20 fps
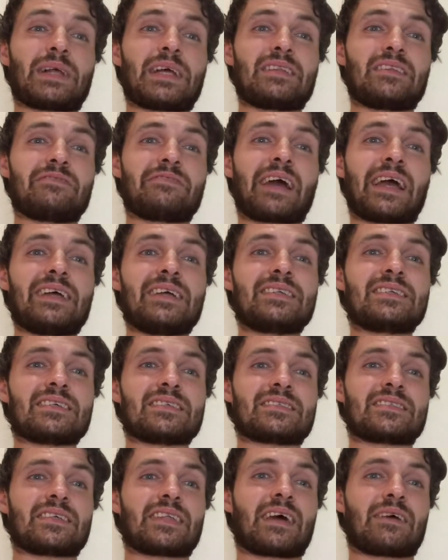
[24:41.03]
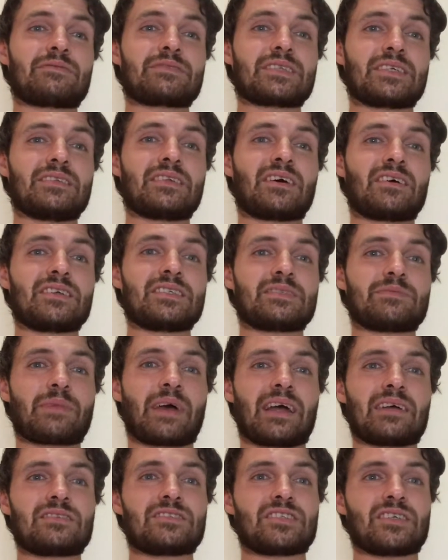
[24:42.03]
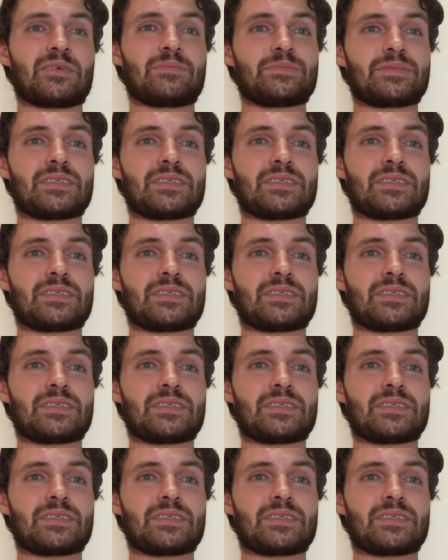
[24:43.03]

Raiders, so that was a nice matchup.